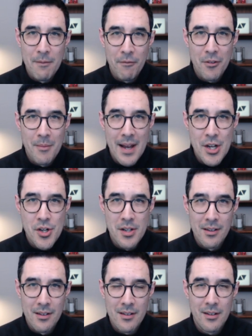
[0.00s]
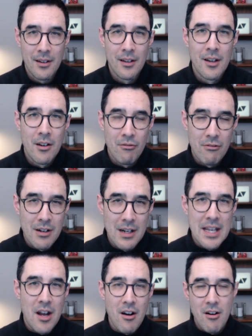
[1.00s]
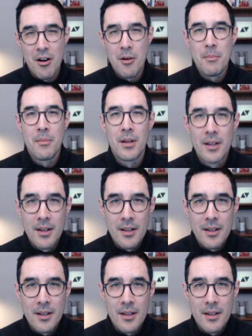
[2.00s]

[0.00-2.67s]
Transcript: information to really arm